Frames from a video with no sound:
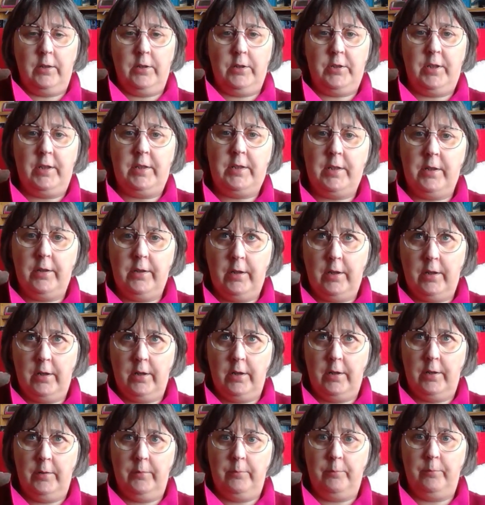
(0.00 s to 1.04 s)
Her sister and
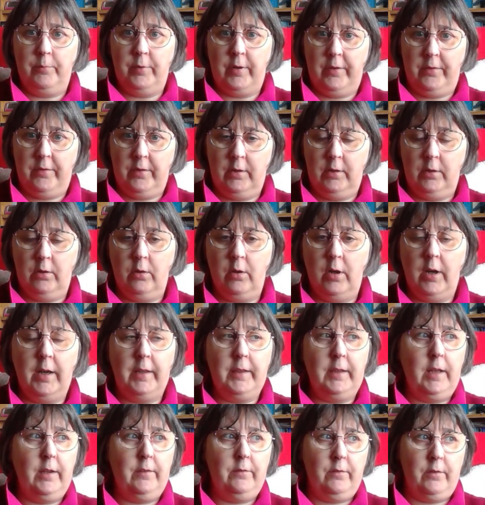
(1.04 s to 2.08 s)
her brother-in-law,
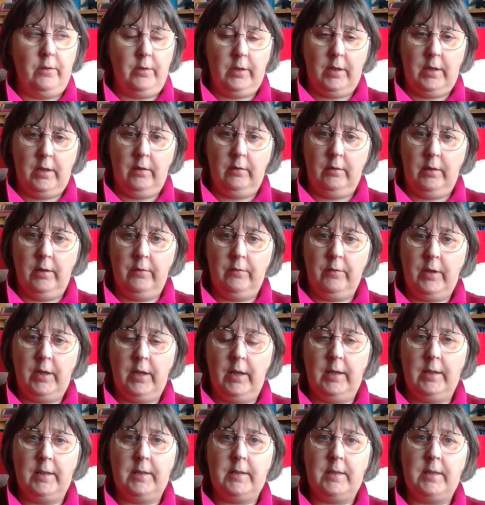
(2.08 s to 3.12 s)
and they have
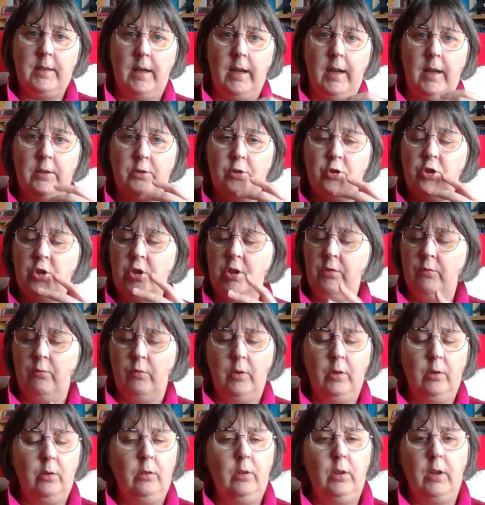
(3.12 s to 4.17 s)
kids, and
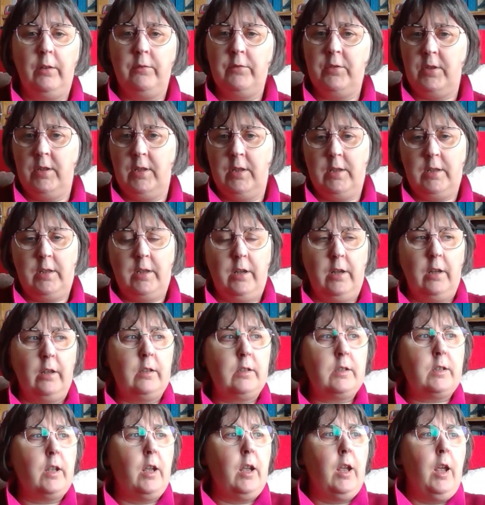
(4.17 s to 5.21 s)
Willow loves these
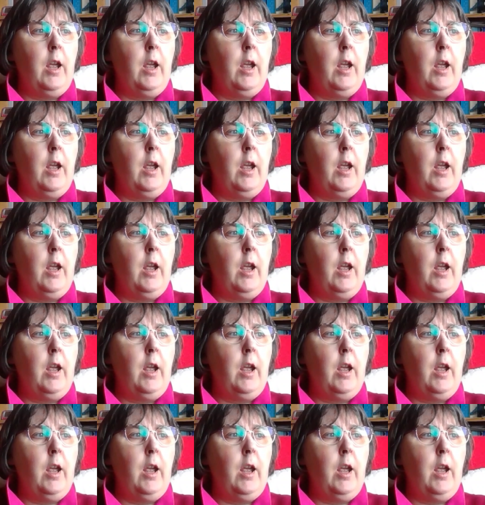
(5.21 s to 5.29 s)
kids.